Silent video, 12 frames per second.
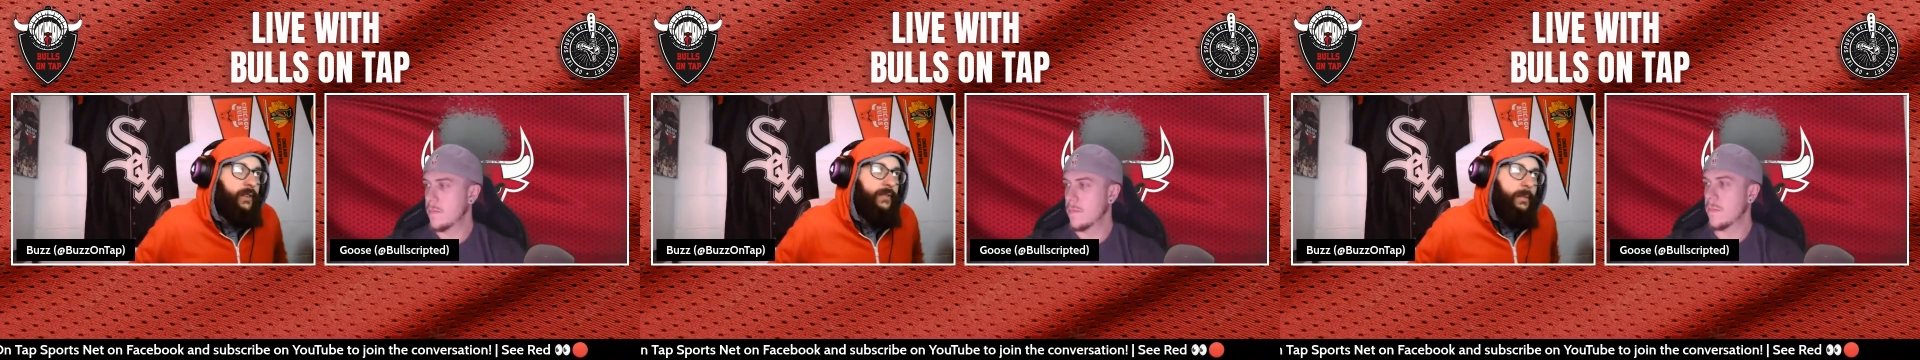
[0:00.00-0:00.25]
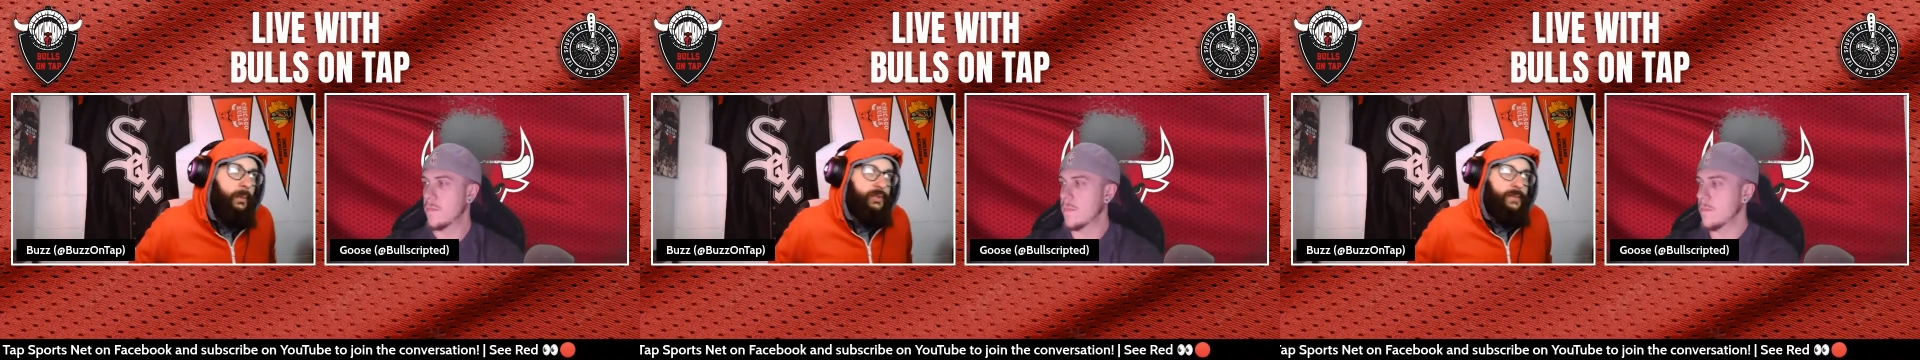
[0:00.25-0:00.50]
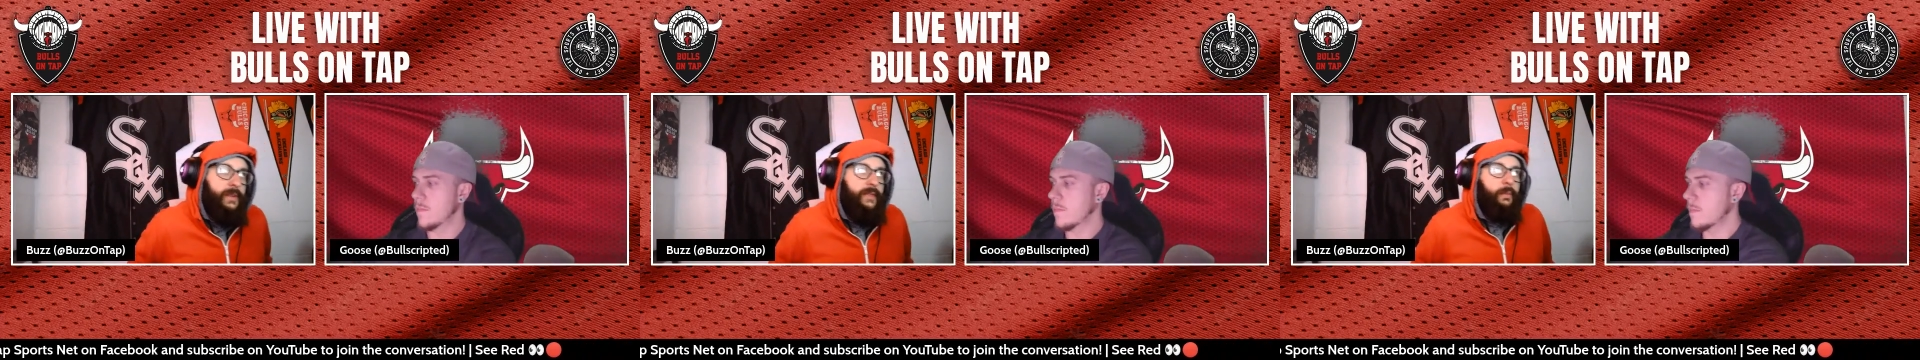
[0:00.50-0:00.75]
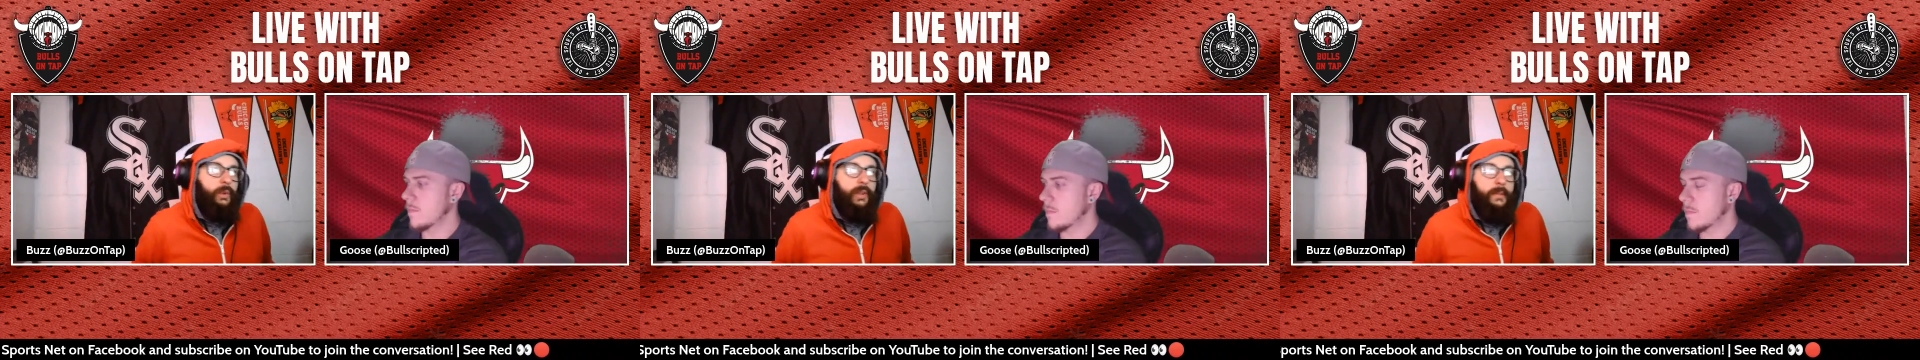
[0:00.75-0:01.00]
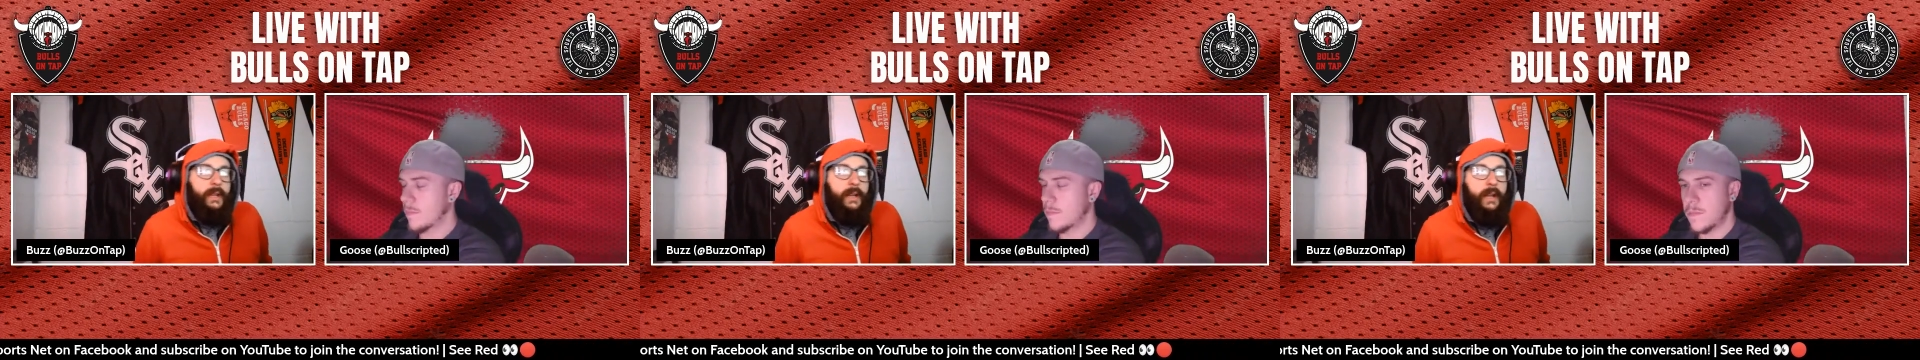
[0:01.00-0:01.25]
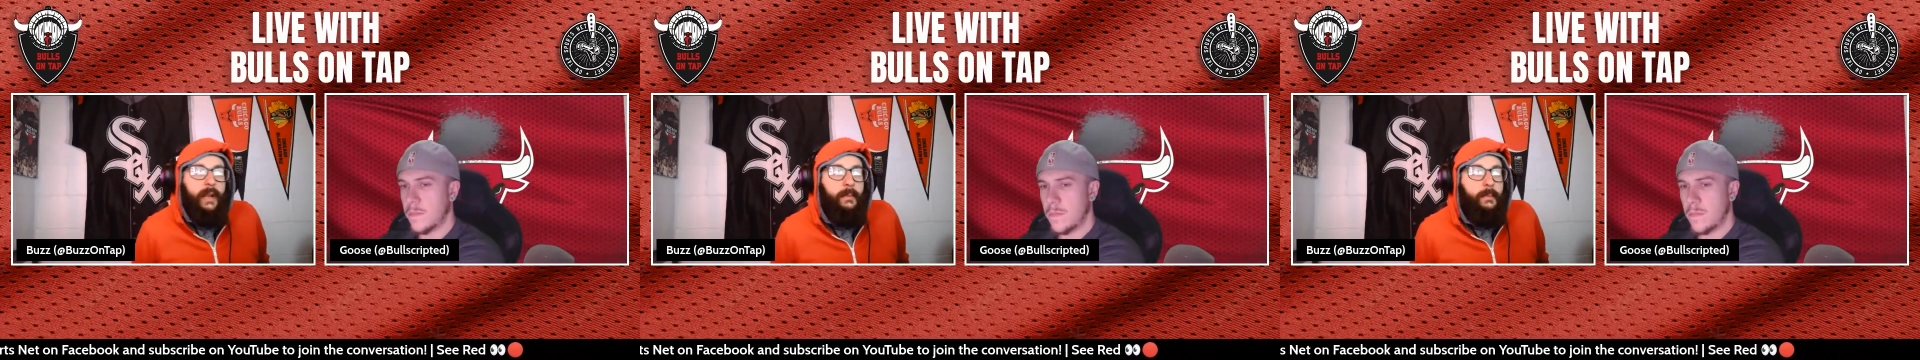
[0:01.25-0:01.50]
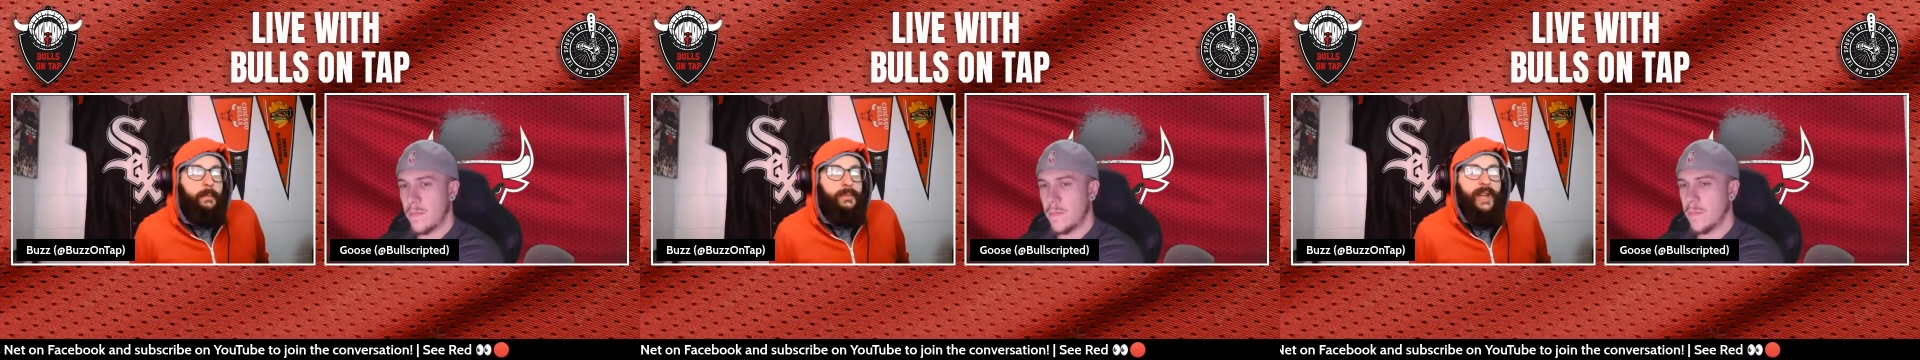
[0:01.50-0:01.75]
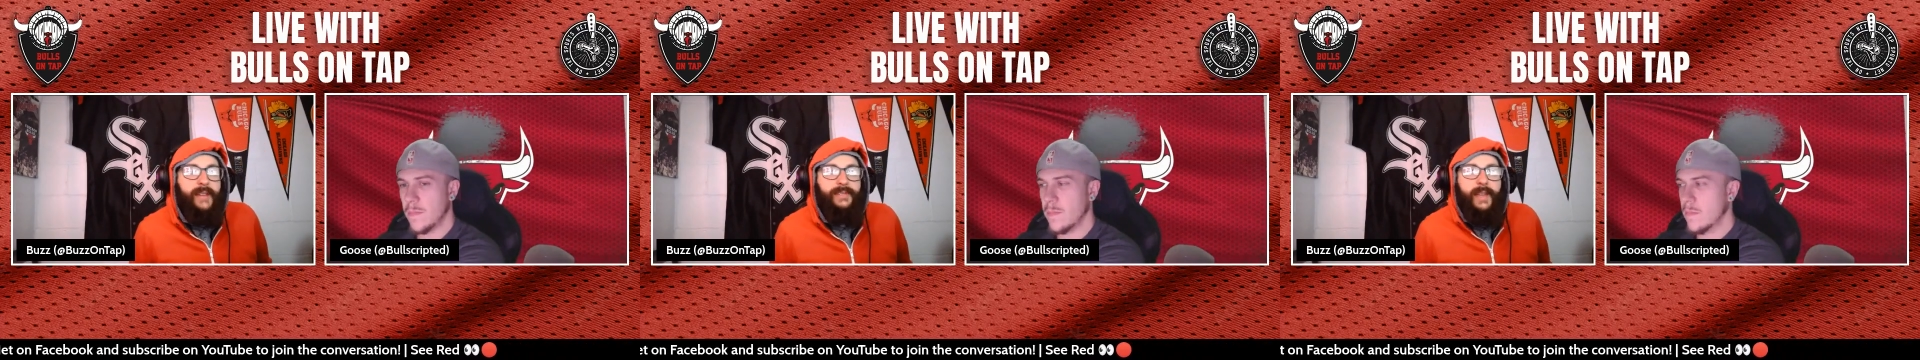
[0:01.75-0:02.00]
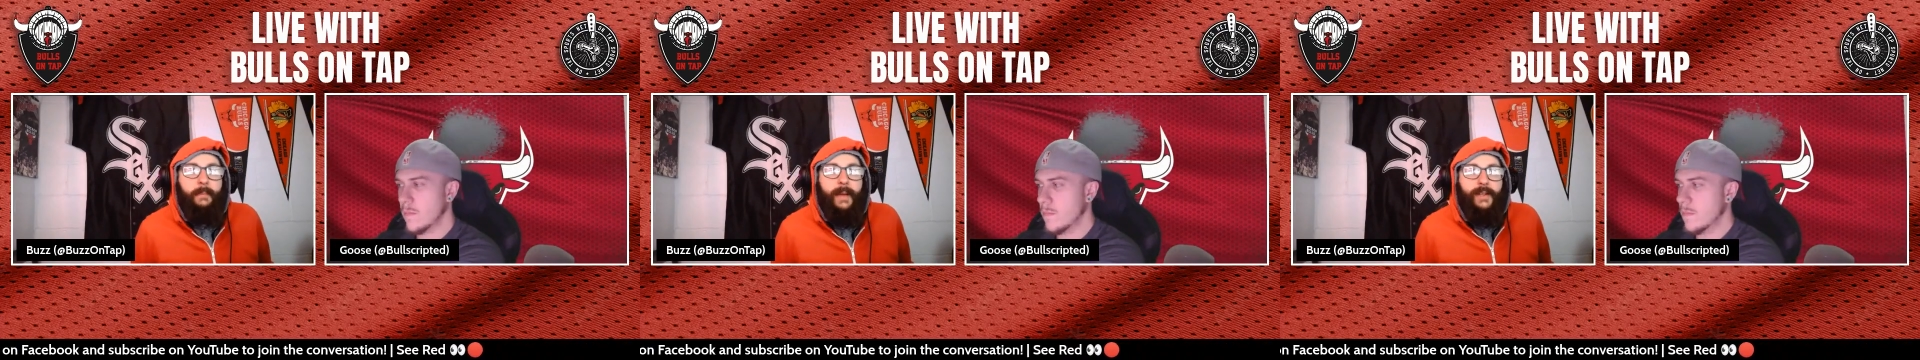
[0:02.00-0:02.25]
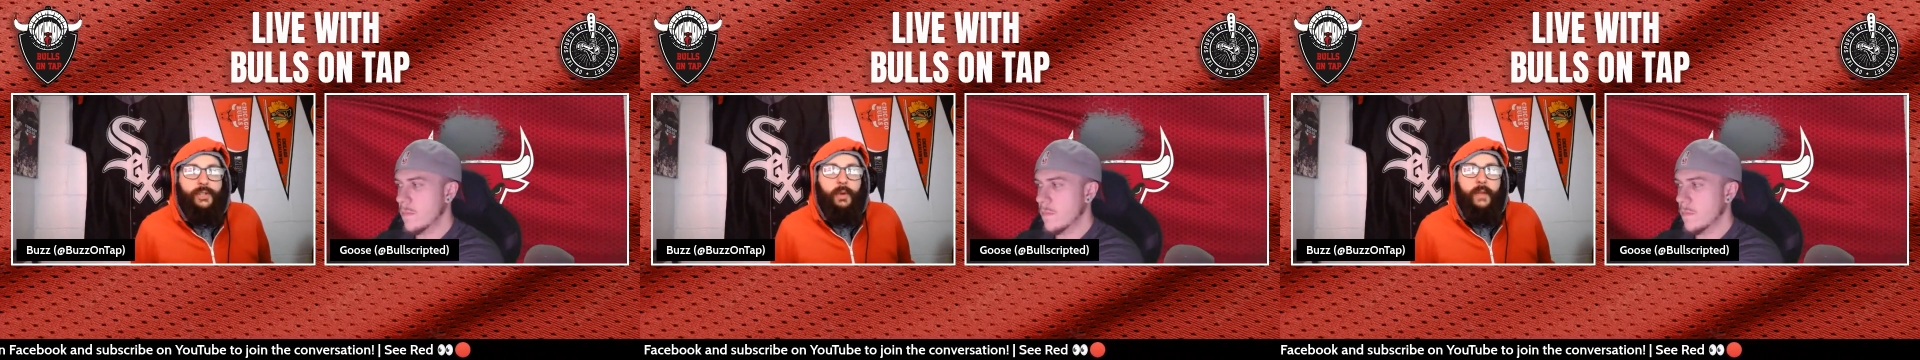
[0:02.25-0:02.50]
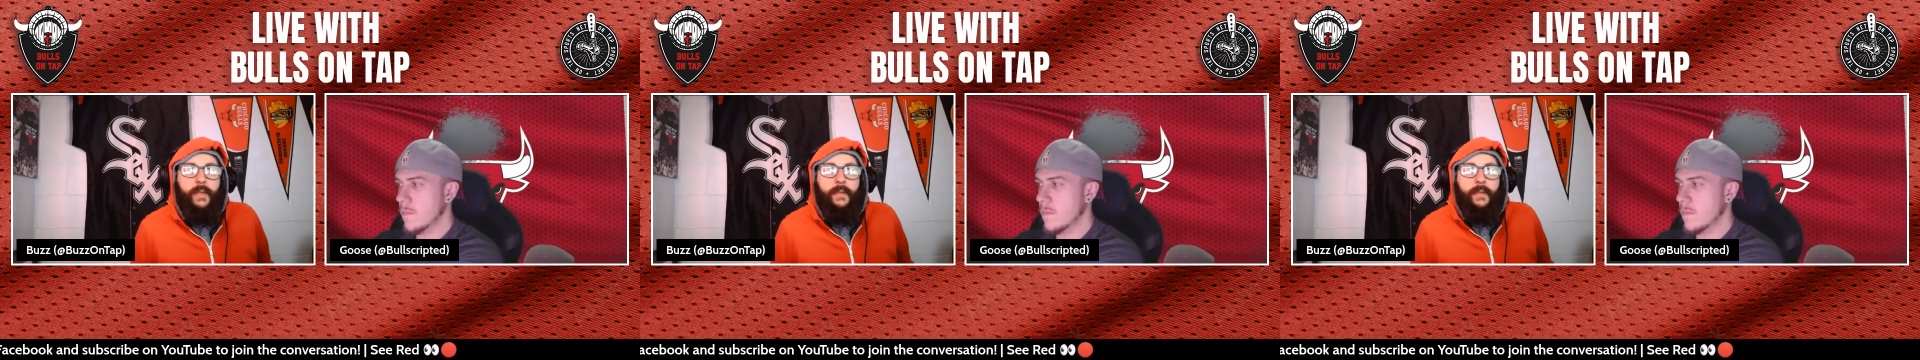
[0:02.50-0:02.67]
Speaker 1: of the Bulls even really being in it, besides that bench run that